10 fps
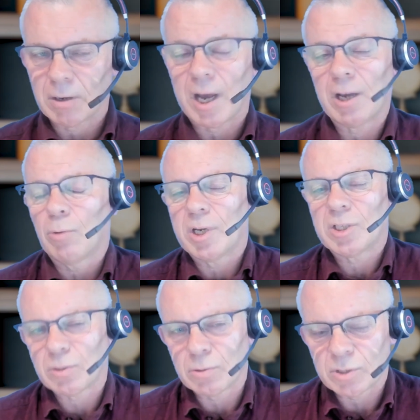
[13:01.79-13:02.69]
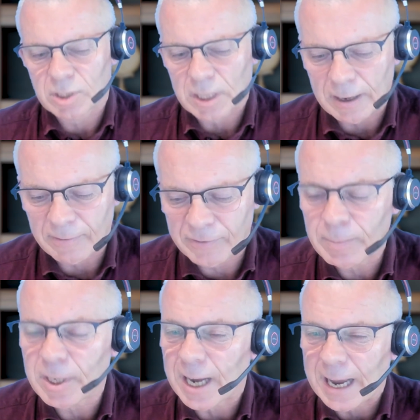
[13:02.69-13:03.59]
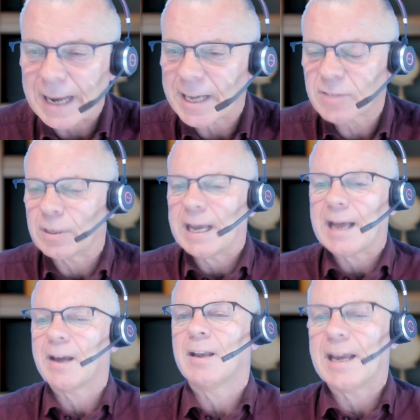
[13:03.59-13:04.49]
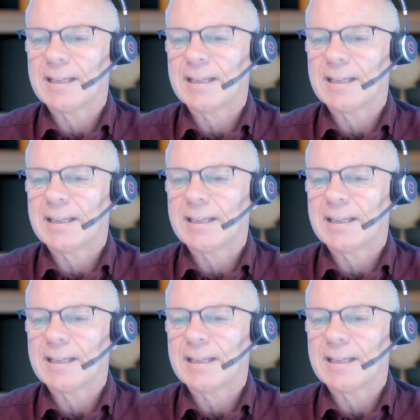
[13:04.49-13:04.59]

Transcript: I always use VBINX for that. I like